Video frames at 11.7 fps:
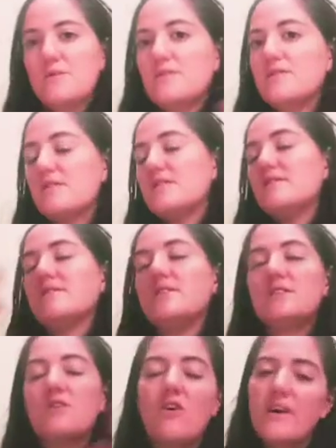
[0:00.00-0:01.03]
and this can just
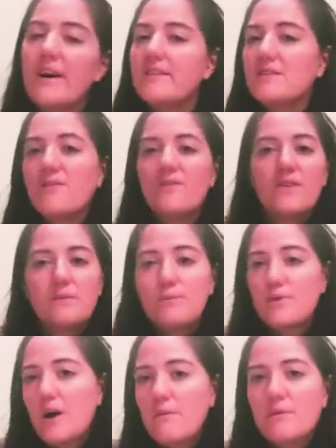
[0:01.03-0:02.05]
lead to all kinds of fun
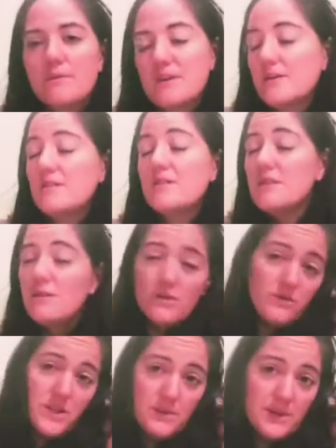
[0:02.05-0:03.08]
problems that no one
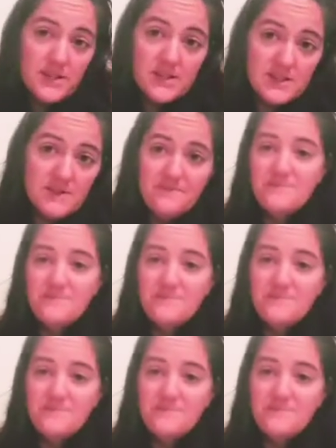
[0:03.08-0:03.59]
really wants.